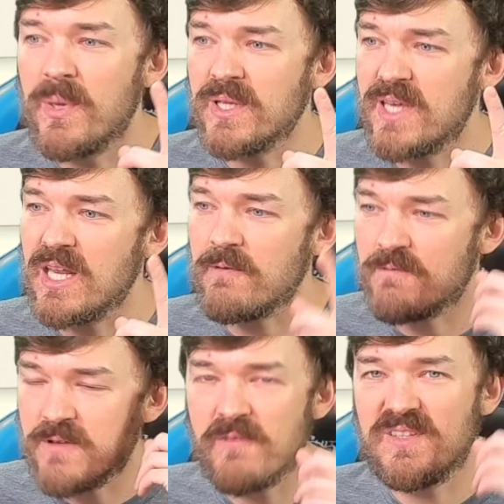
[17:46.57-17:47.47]
but getting
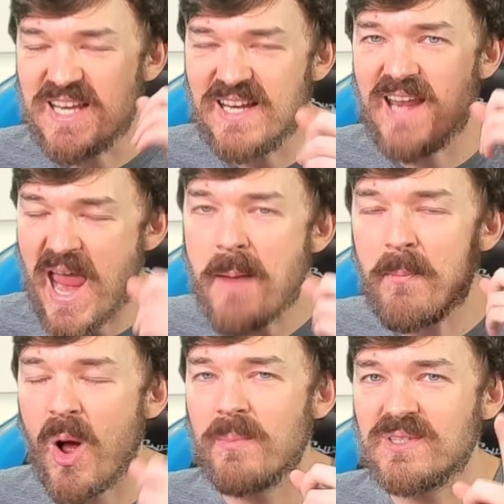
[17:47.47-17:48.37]
15
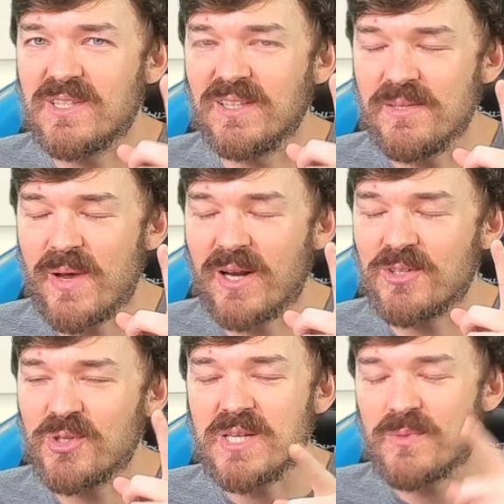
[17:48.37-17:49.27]
Aipoms to leap out
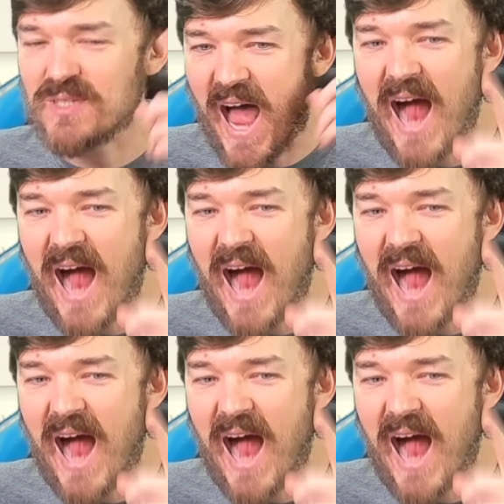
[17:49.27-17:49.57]
of trees was